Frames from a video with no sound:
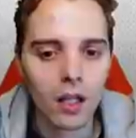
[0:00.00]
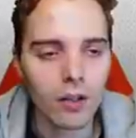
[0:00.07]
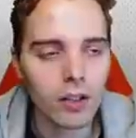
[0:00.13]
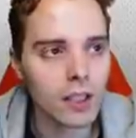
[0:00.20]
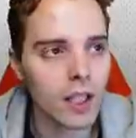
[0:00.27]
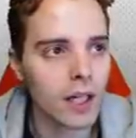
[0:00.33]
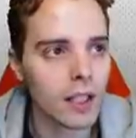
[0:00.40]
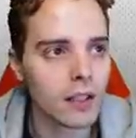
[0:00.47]
Look
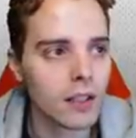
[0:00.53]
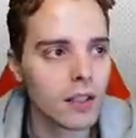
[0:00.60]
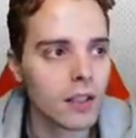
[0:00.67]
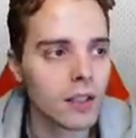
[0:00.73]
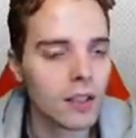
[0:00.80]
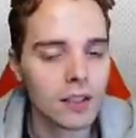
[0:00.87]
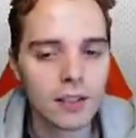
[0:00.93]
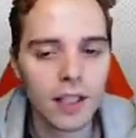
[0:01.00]
at that.
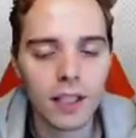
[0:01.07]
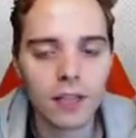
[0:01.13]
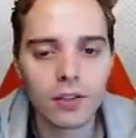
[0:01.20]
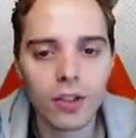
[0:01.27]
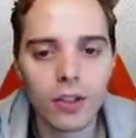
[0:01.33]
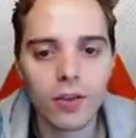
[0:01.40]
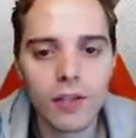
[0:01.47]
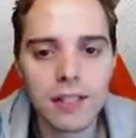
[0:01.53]
Second
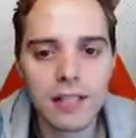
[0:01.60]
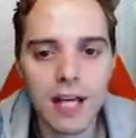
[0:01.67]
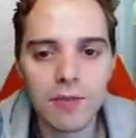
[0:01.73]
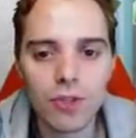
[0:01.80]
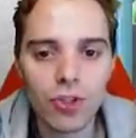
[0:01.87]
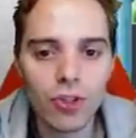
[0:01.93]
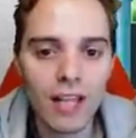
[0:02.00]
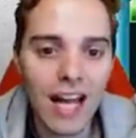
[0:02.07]
turn, crazy
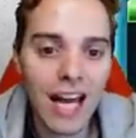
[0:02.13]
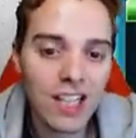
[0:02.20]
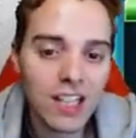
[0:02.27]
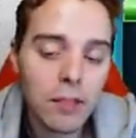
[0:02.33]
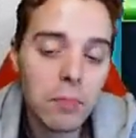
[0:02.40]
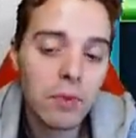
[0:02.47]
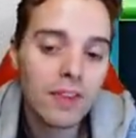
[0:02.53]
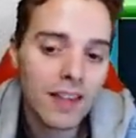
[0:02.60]
damage. You can
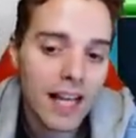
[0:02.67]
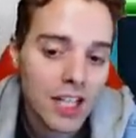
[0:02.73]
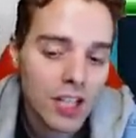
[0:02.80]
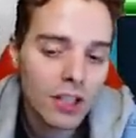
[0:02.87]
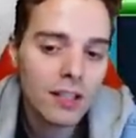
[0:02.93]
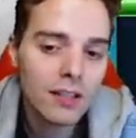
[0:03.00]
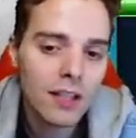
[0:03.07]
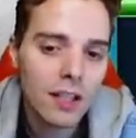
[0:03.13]
actually
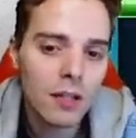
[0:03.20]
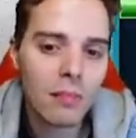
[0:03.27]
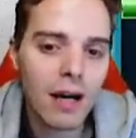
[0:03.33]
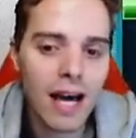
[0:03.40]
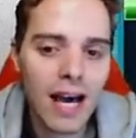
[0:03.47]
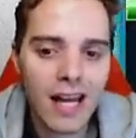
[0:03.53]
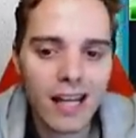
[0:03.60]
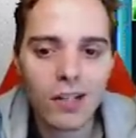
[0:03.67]
potentially think
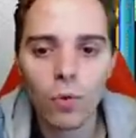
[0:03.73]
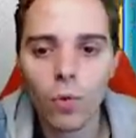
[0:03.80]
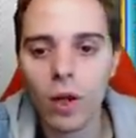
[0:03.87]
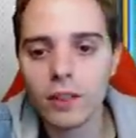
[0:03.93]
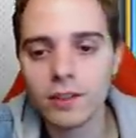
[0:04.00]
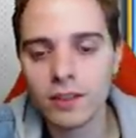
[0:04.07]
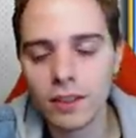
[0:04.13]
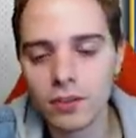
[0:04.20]
about adding
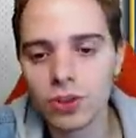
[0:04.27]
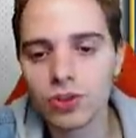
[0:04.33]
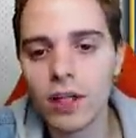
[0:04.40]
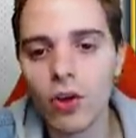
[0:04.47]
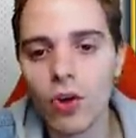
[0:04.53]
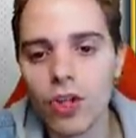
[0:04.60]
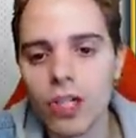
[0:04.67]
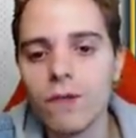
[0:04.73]
one single
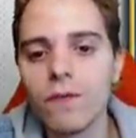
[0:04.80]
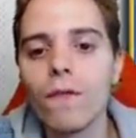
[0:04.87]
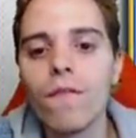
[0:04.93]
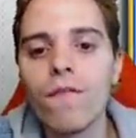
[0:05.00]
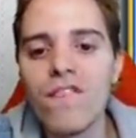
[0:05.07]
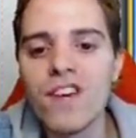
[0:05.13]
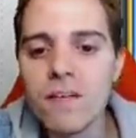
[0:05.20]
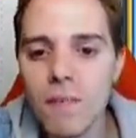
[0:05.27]
strike Urshifu
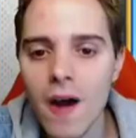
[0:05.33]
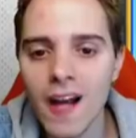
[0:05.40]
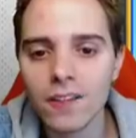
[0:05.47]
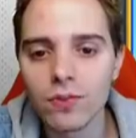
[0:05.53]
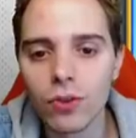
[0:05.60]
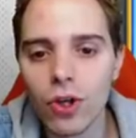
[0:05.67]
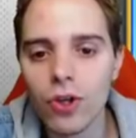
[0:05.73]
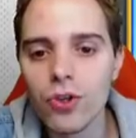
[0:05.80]
VMAX
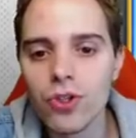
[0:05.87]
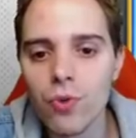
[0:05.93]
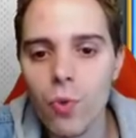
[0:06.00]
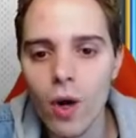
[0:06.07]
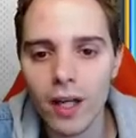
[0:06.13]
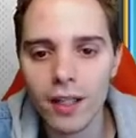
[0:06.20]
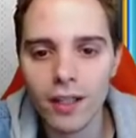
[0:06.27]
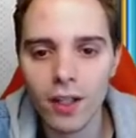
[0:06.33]
for huge
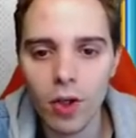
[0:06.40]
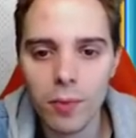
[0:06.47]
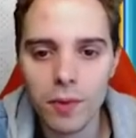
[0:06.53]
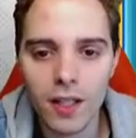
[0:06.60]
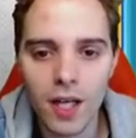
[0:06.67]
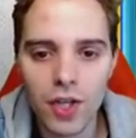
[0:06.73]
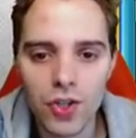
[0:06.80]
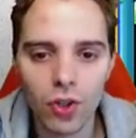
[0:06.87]
one-hit KO
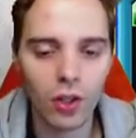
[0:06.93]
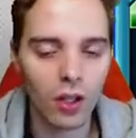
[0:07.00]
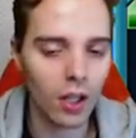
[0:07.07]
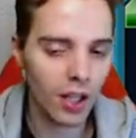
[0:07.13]
potential.